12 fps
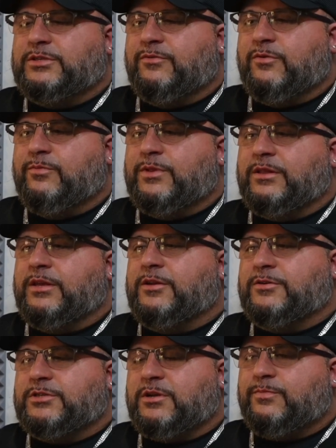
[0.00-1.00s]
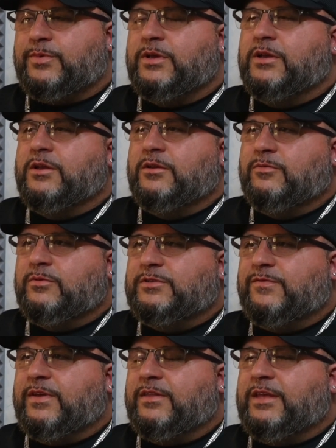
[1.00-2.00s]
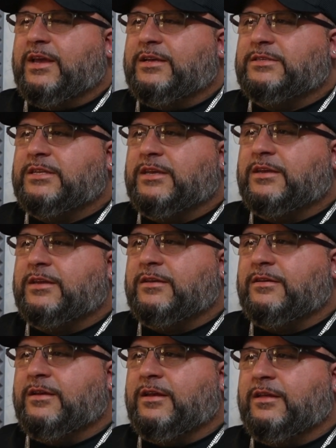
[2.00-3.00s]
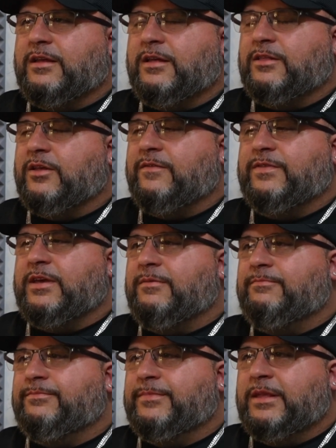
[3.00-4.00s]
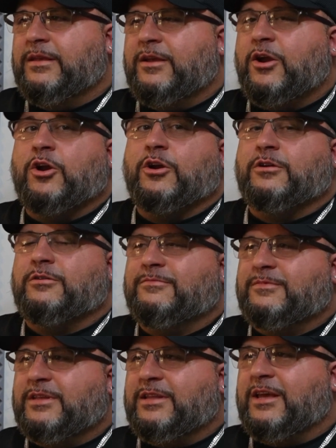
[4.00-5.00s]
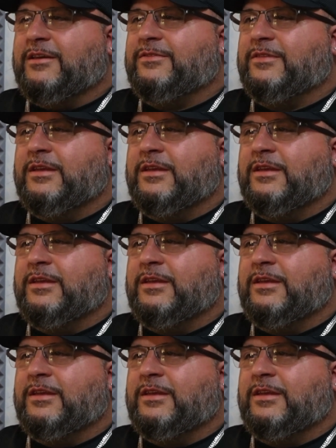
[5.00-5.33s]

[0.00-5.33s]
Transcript: room. The leadership was fantastic. I love them, her to death.